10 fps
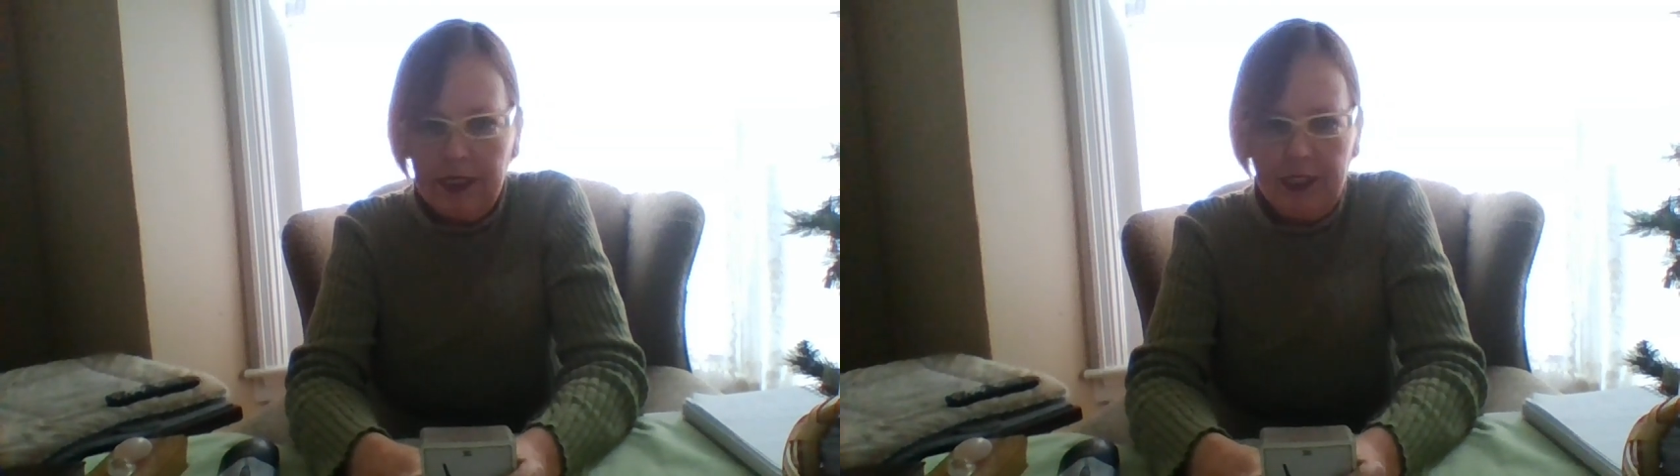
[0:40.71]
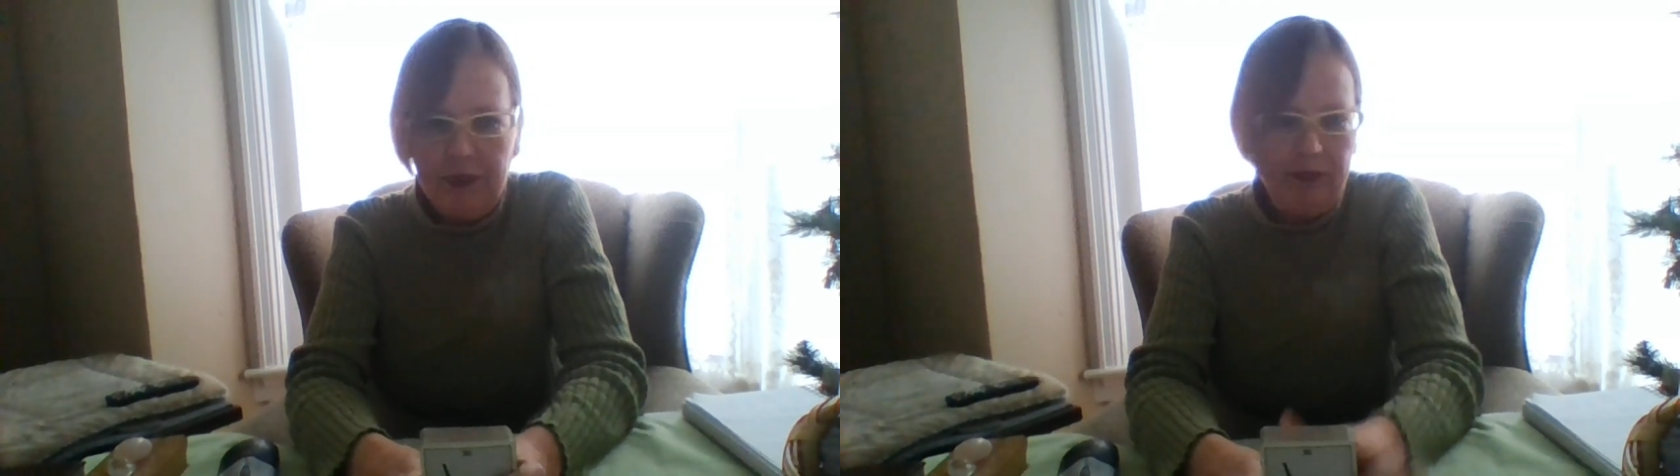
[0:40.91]

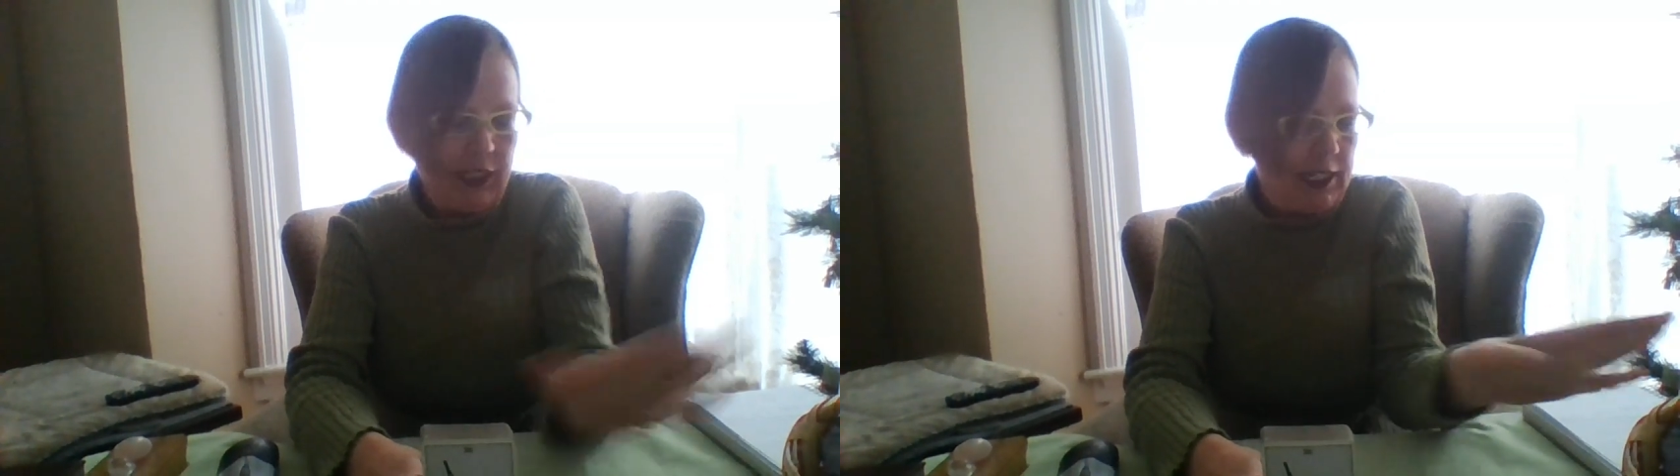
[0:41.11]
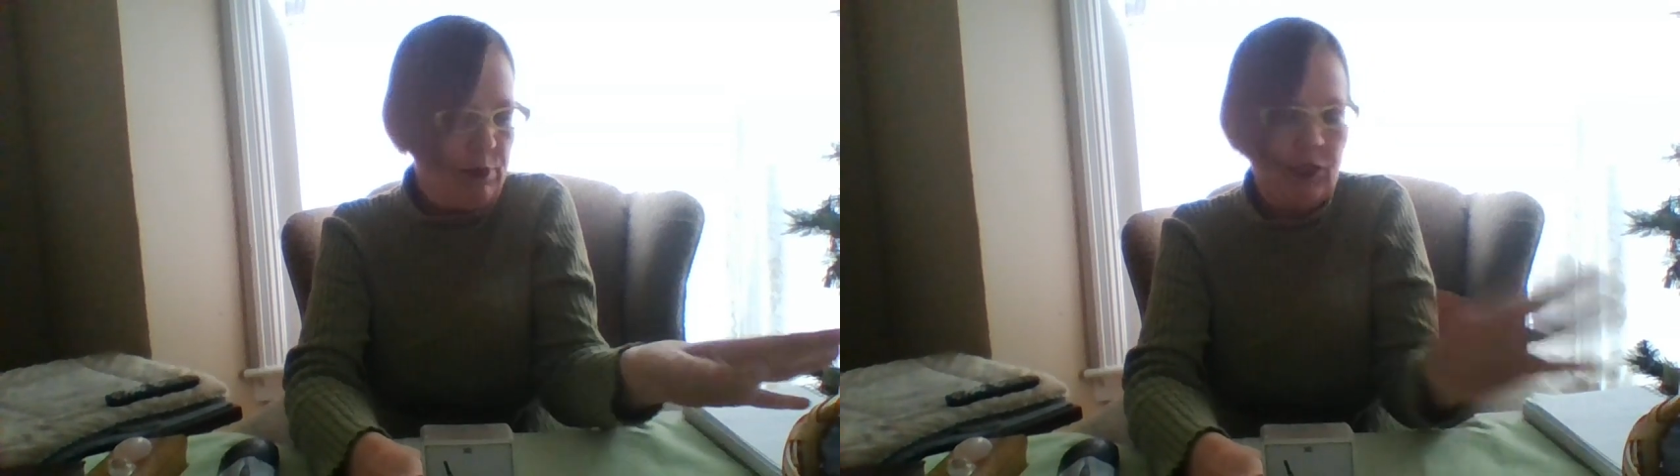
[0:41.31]
um, I
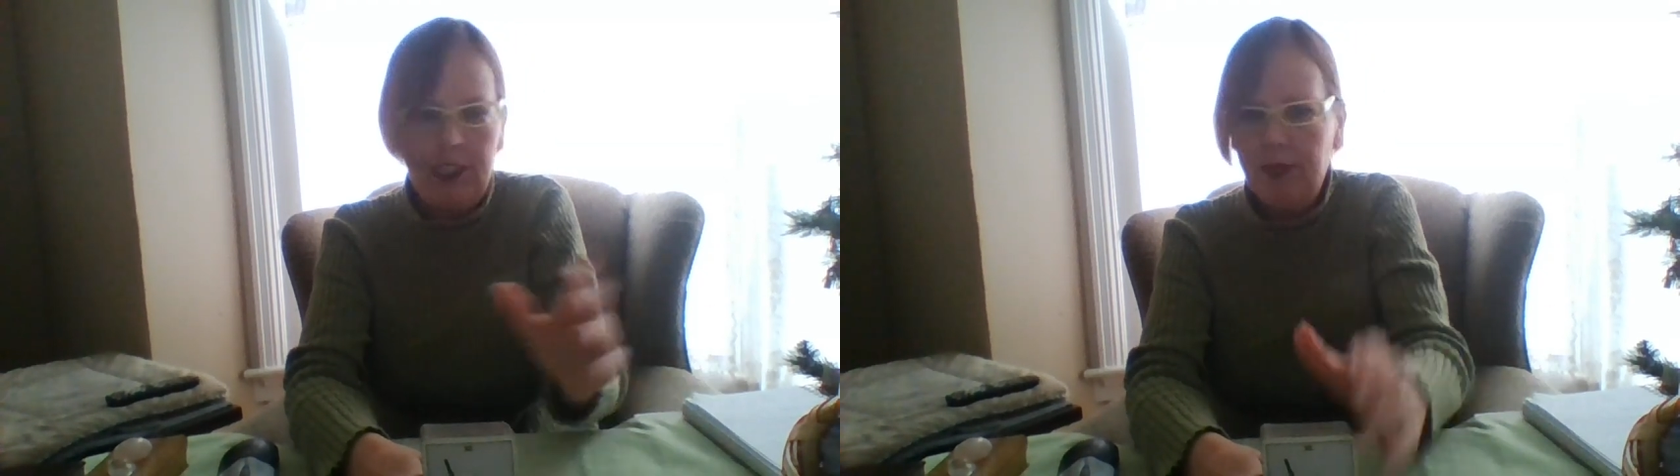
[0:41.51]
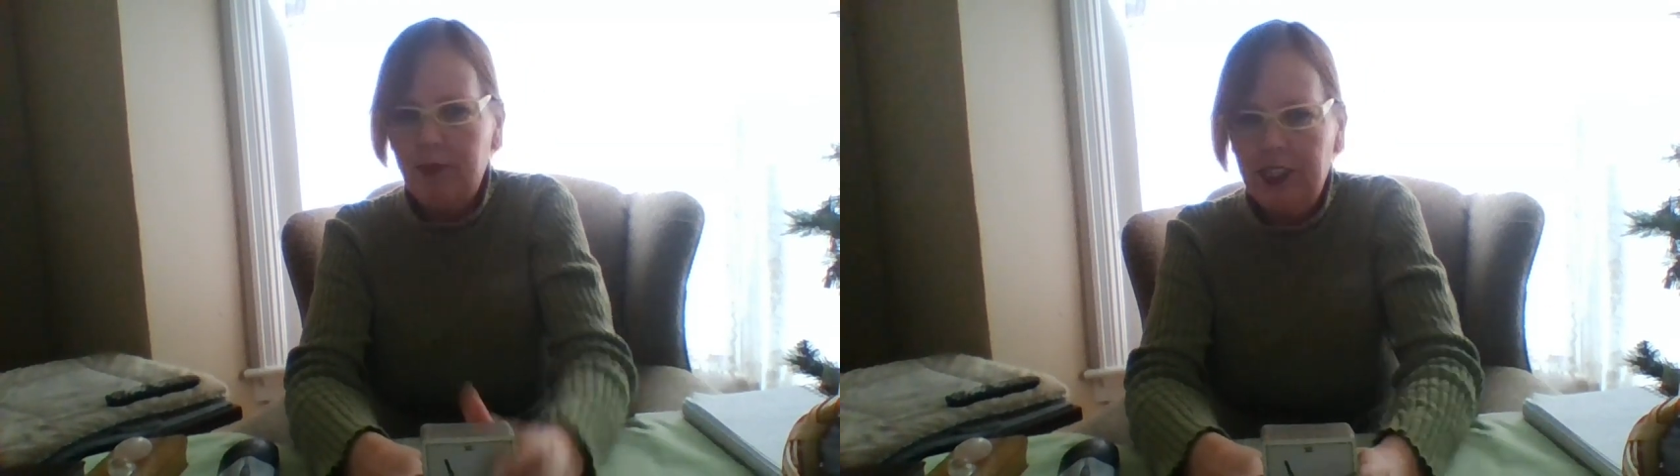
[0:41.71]
keep
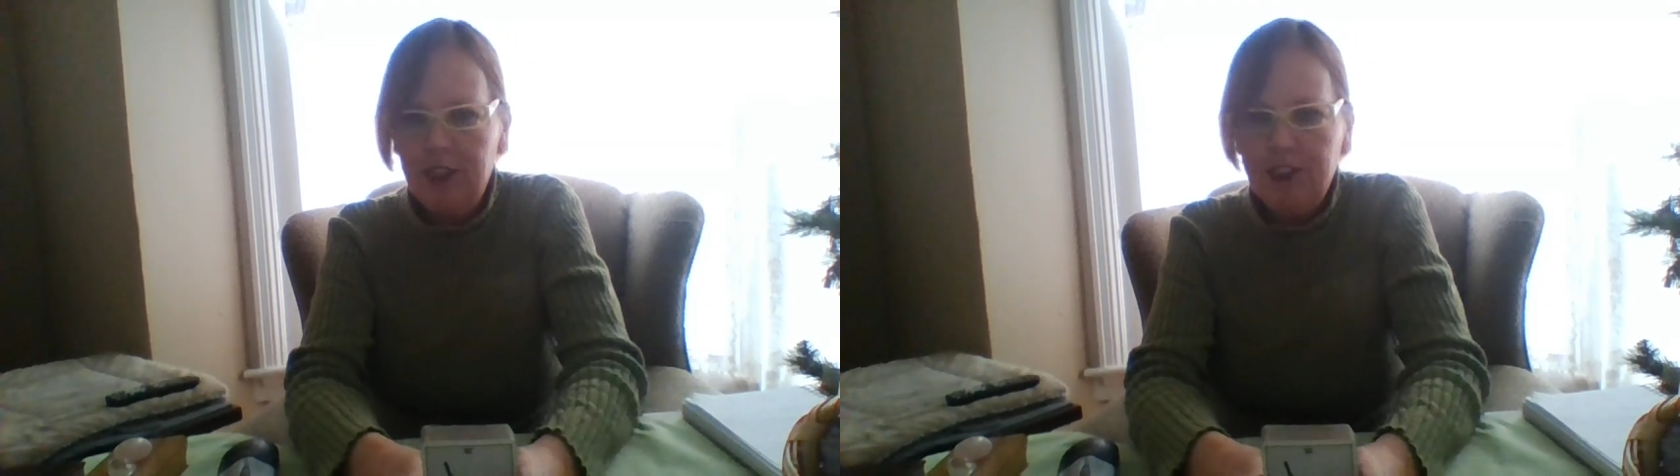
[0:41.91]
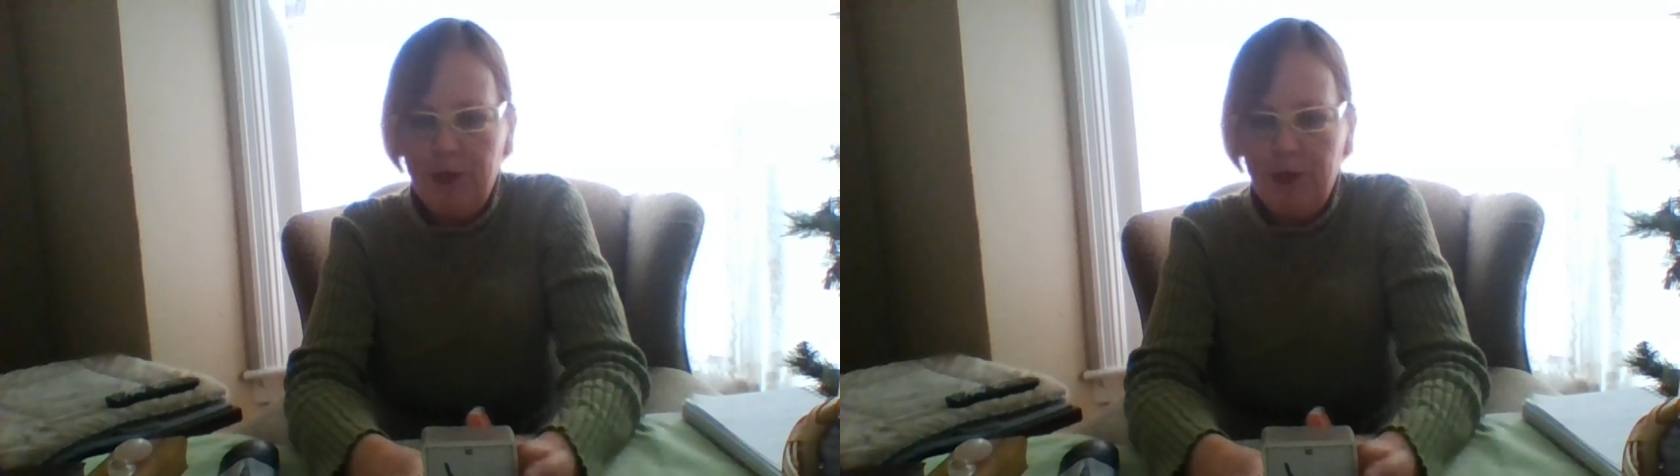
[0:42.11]
looking at my nose,